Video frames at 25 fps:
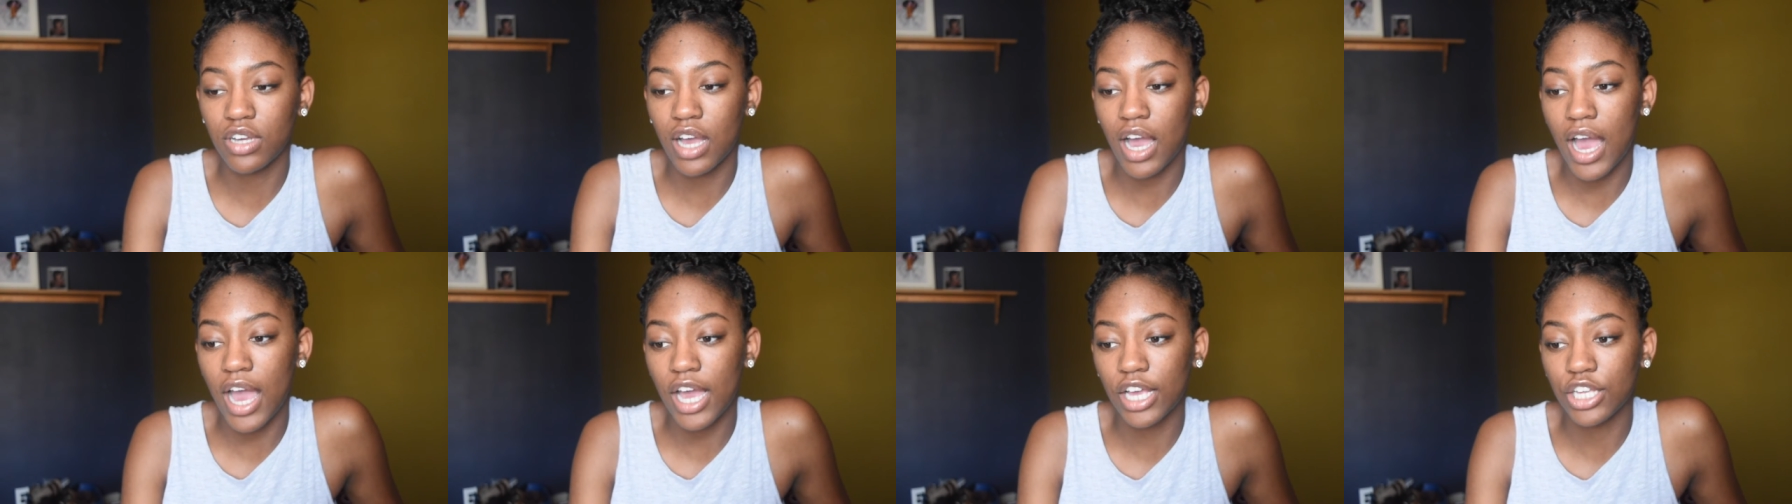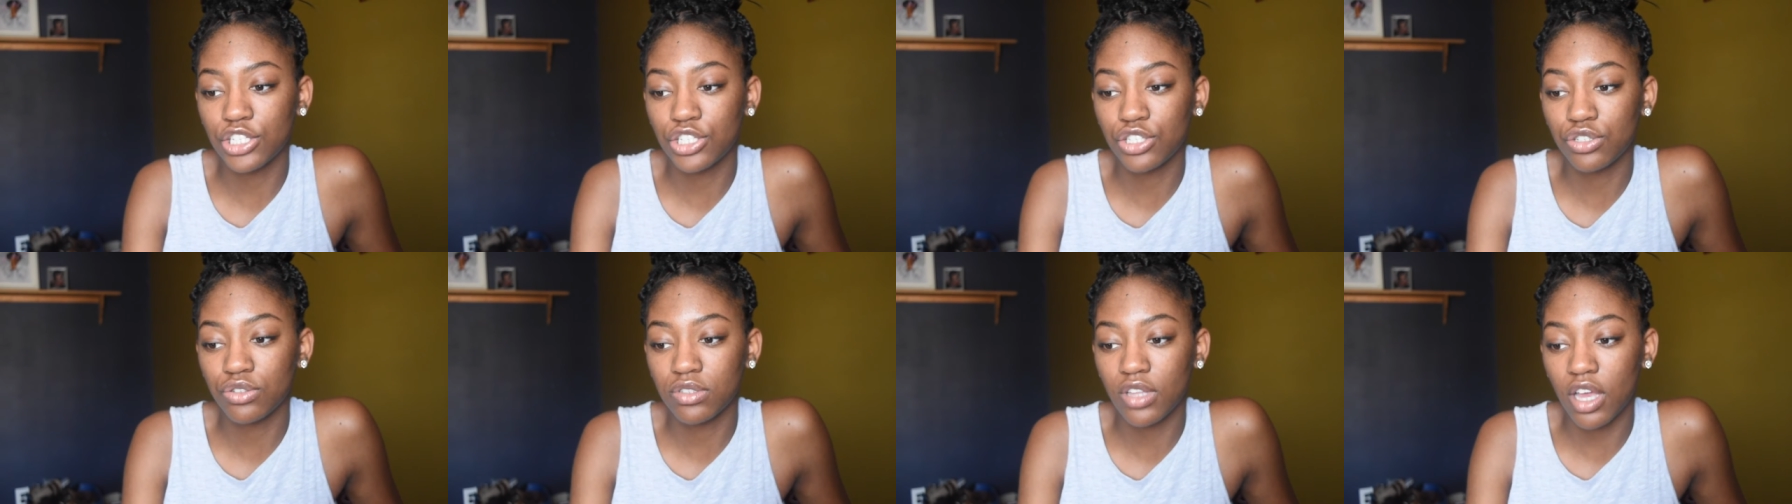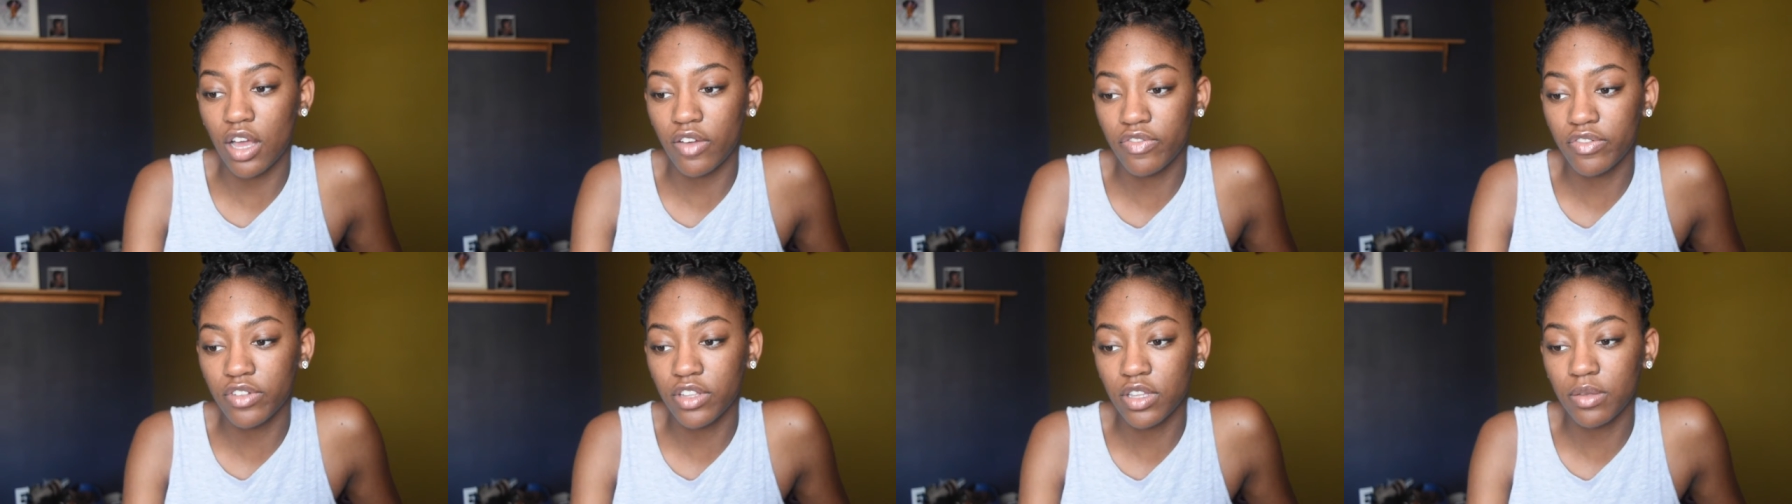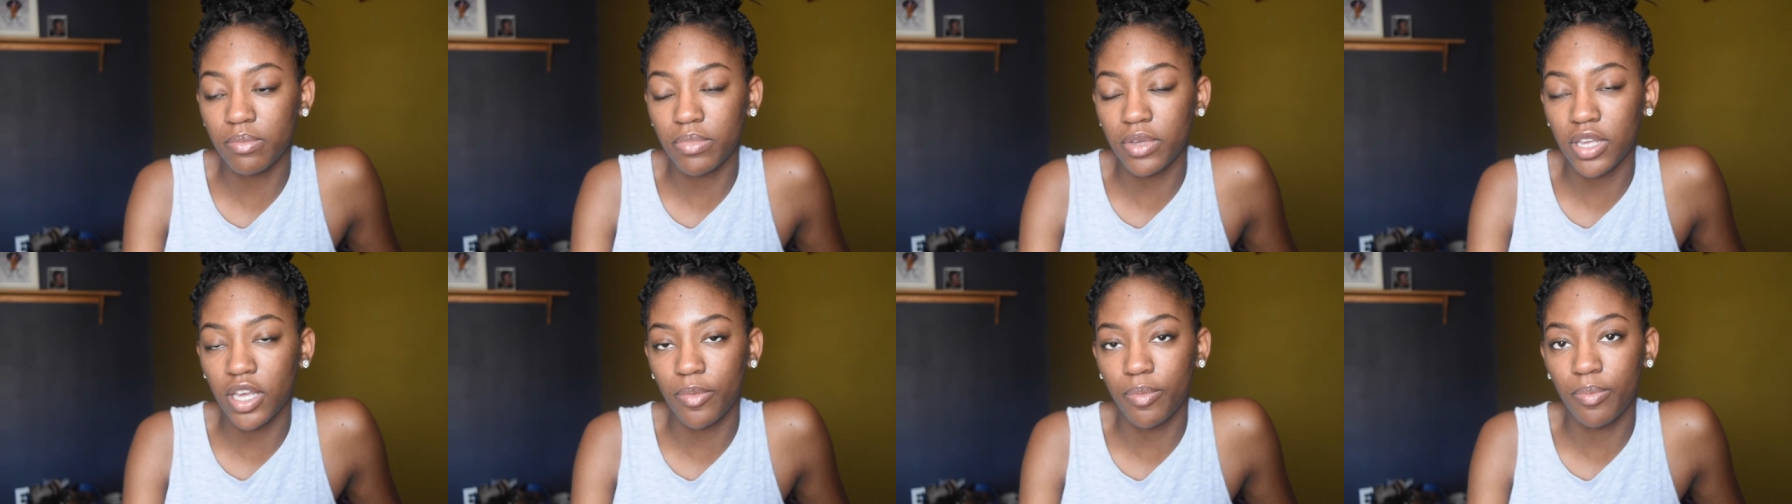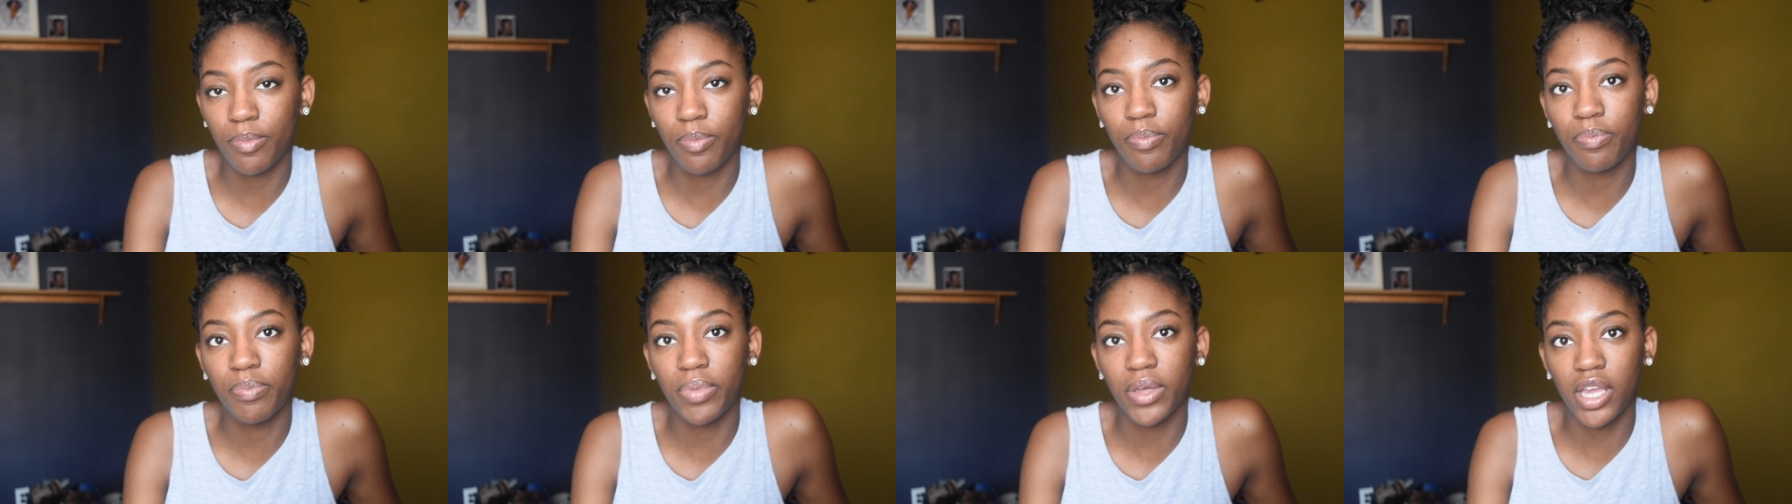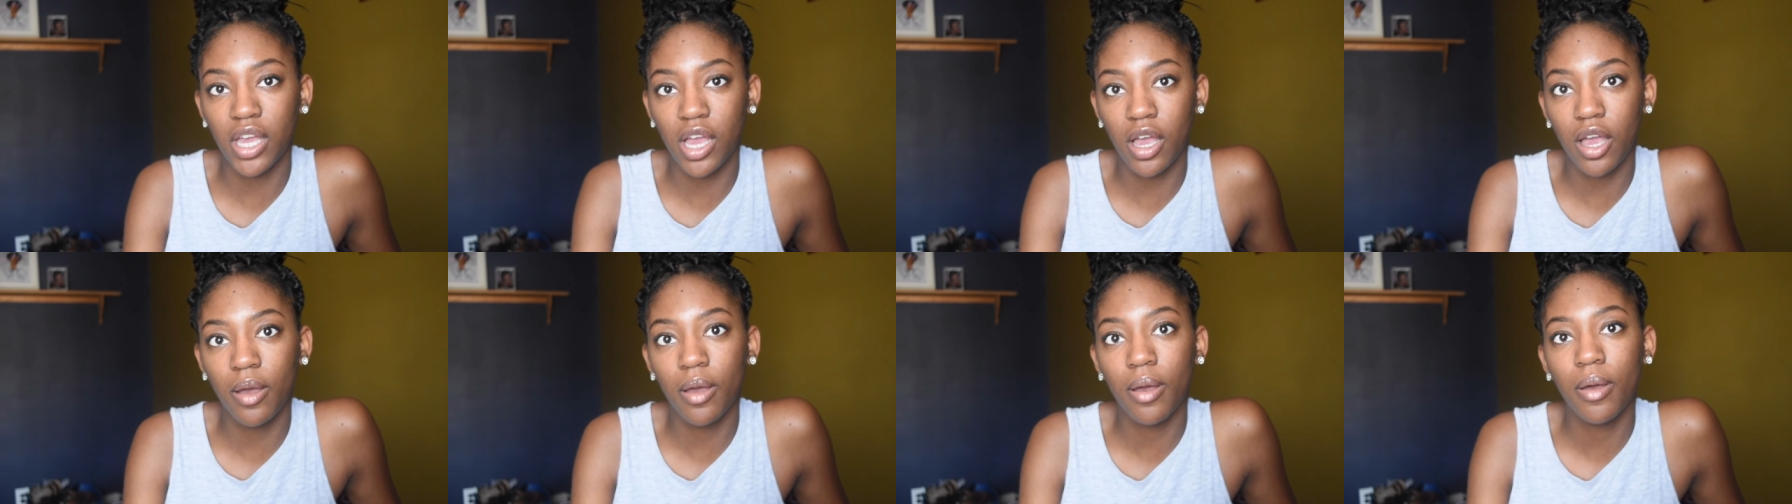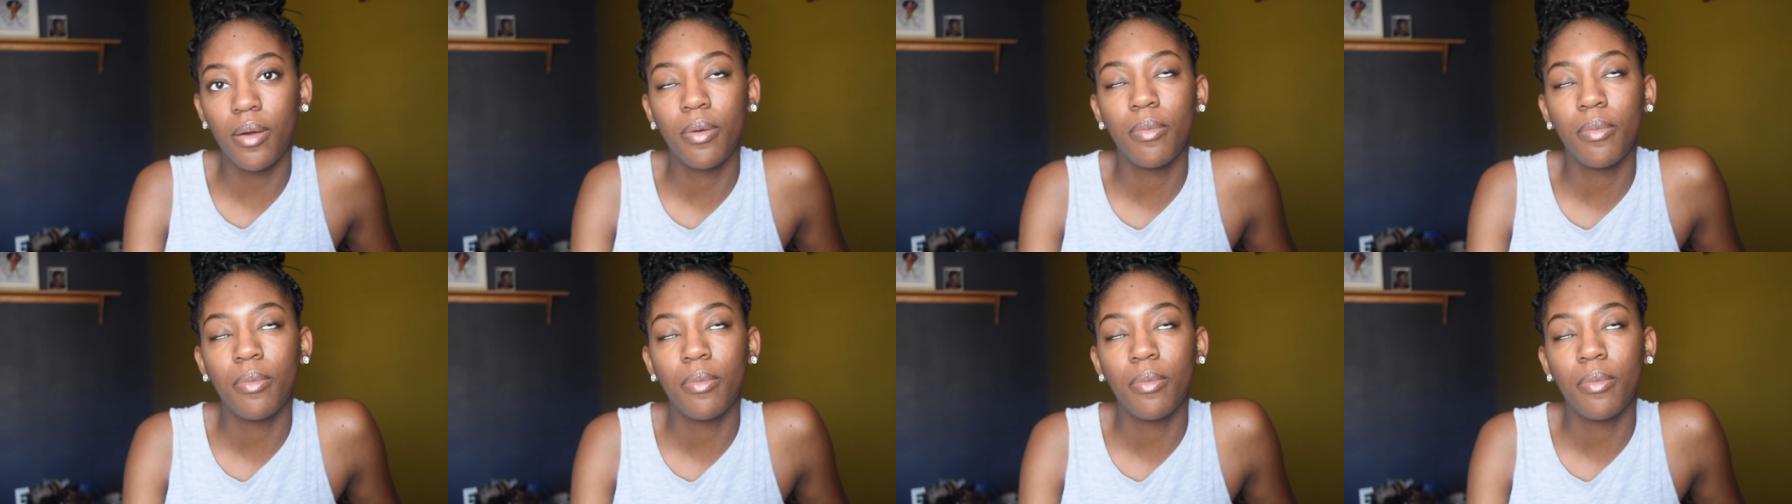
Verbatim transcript: guys to definitely be, be,